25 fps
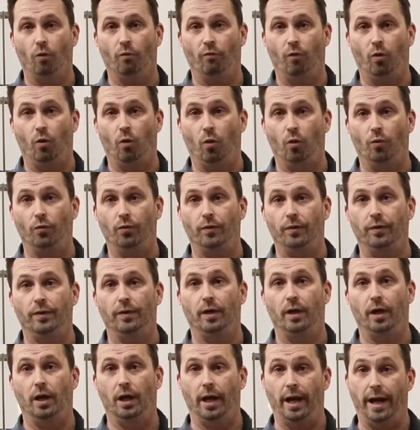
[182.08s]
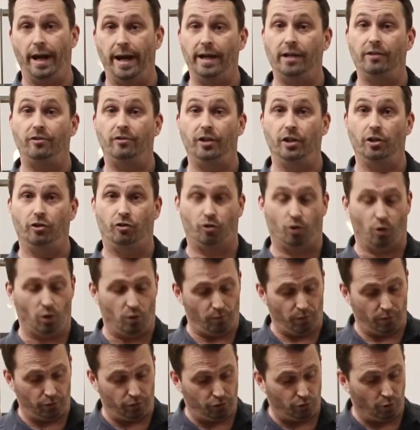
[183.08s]
volt AC
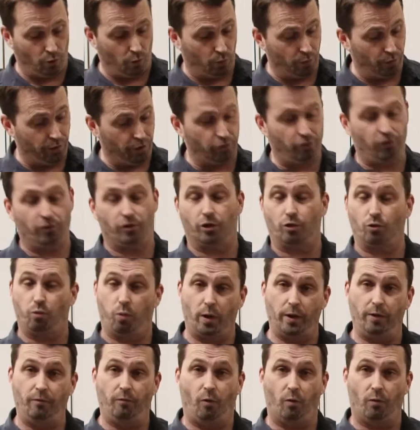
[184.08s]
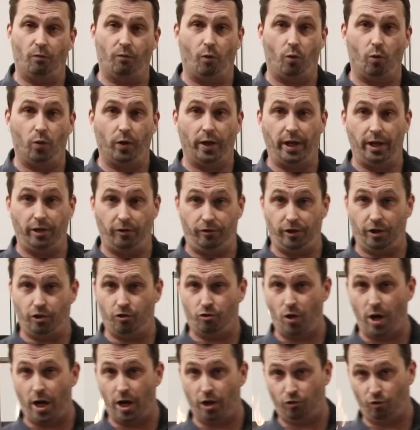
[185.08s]
service. So this is a 24 volt AC
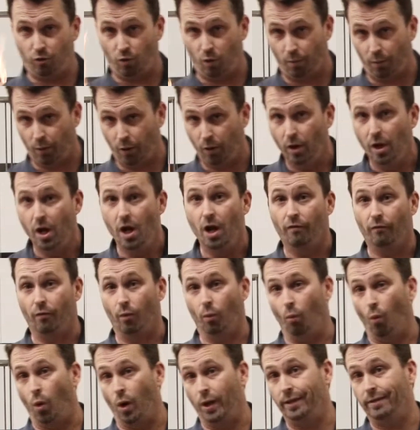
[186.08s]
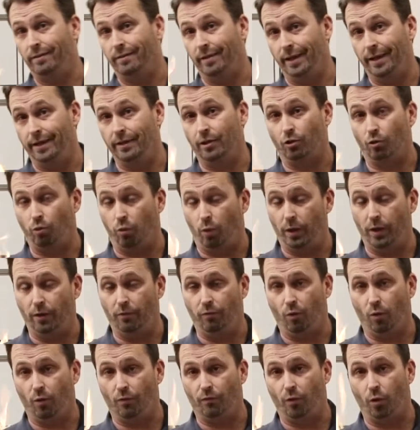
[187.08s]
transformer from 110 to
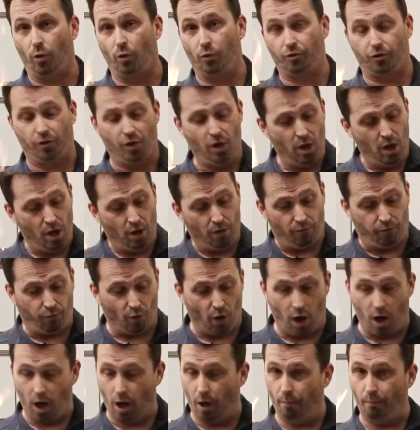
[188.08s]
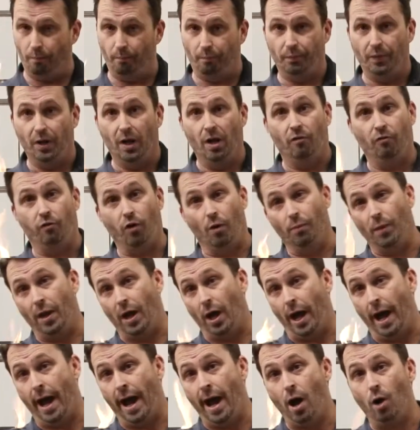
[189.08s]
24 volts from the
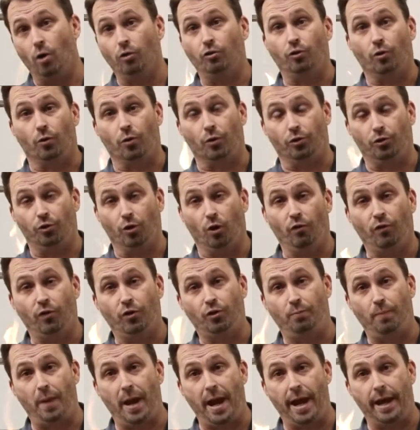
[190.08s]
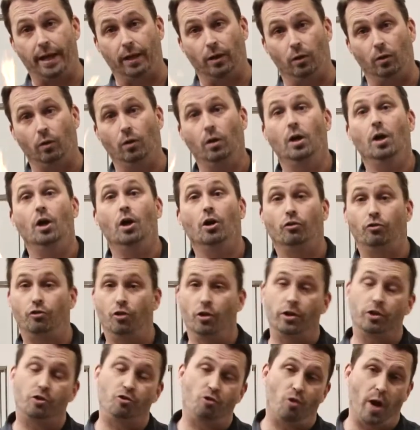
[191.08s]
house or the service panel to
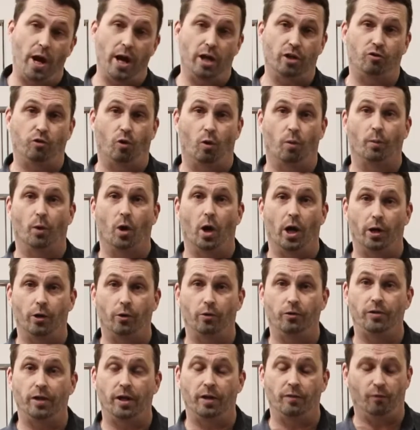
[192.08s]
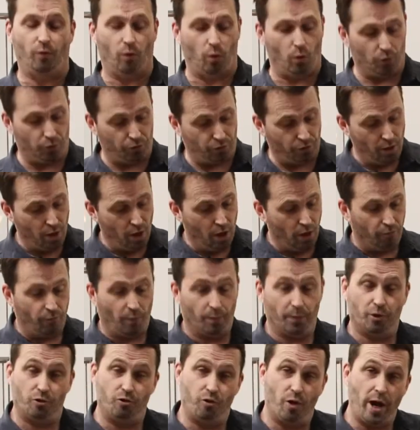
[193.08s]
the transformer, 110 volts. From
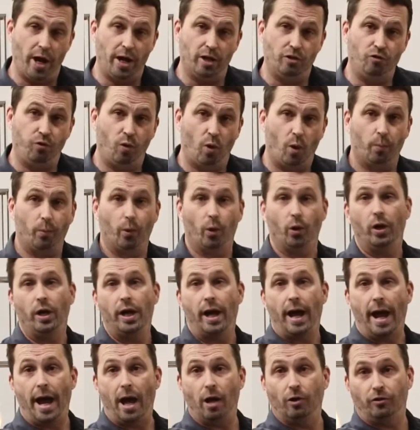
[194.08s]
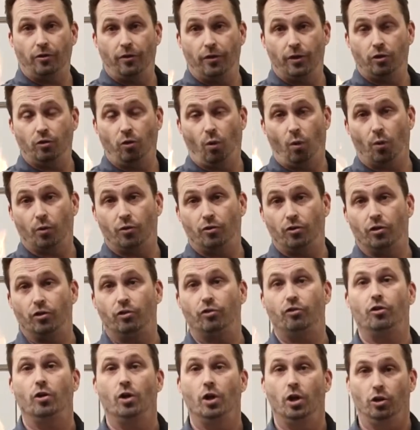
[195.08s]
the transformer out to the
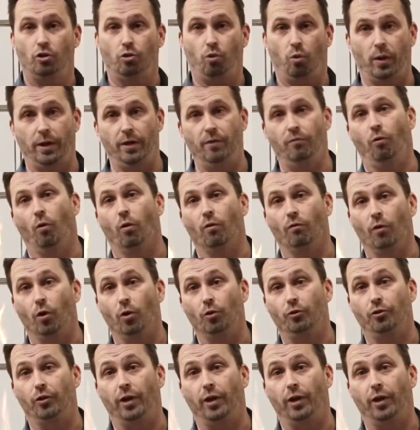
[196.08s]
torches, 24 volts